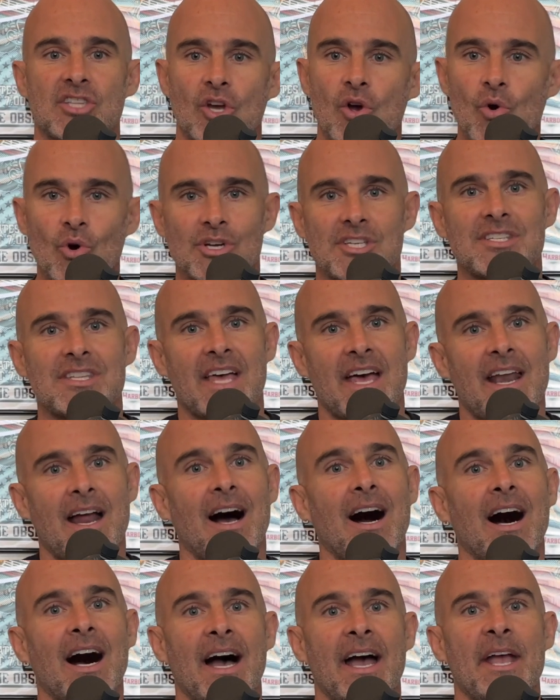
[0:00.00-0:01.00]
The chords that
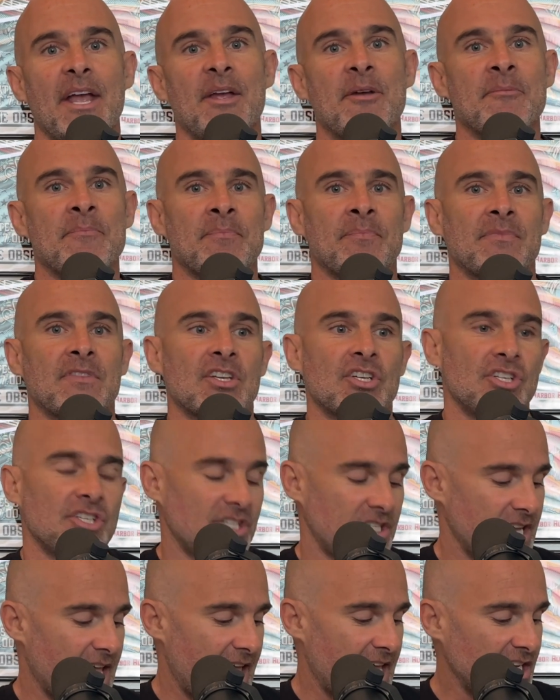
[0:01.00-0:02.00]
I
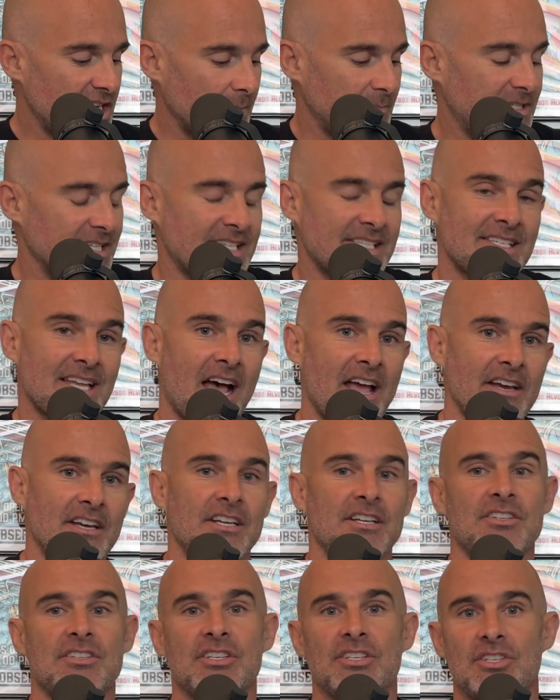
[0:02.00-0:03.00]
end up
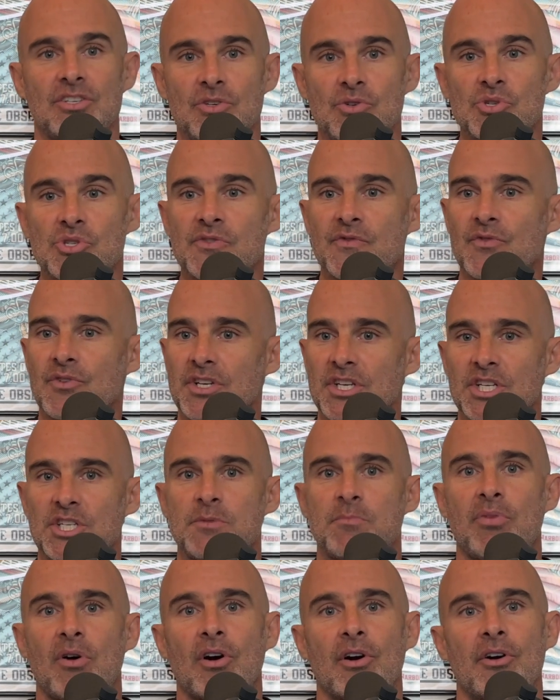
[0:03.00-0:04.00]
deciding to use for
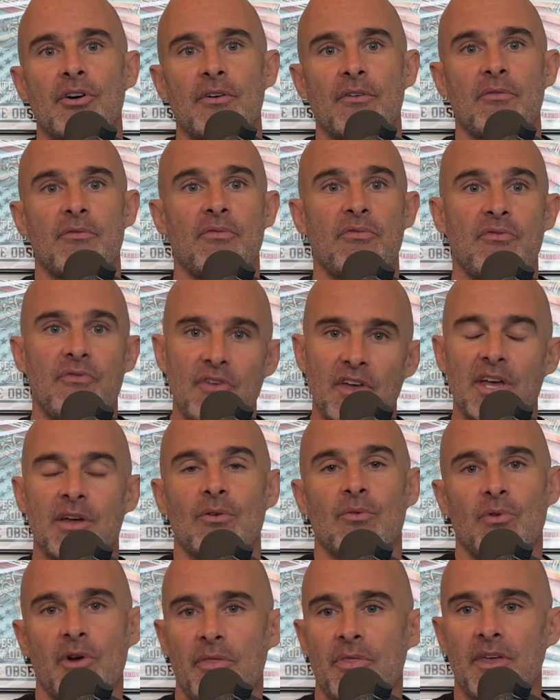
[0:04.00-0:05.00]
each part
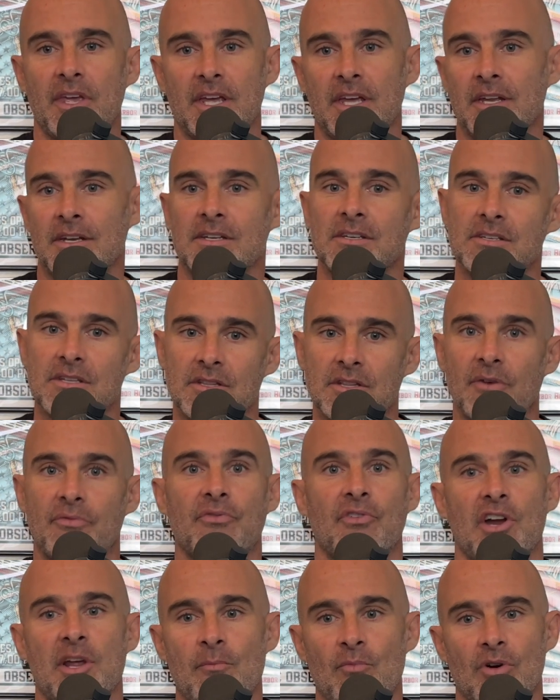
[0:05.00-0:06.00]
fit within the
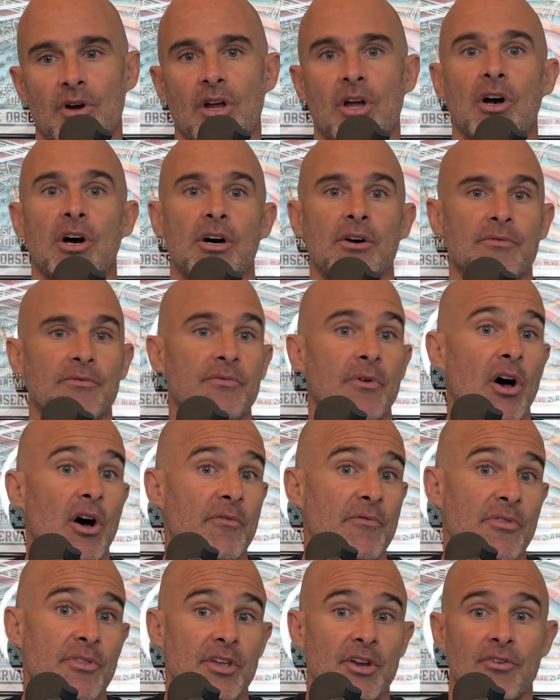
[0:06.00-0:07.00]
framework of
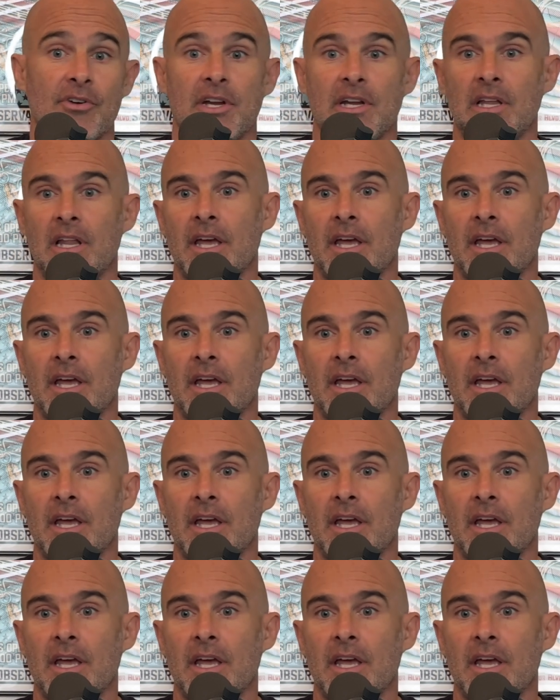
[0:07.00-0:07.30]
theory,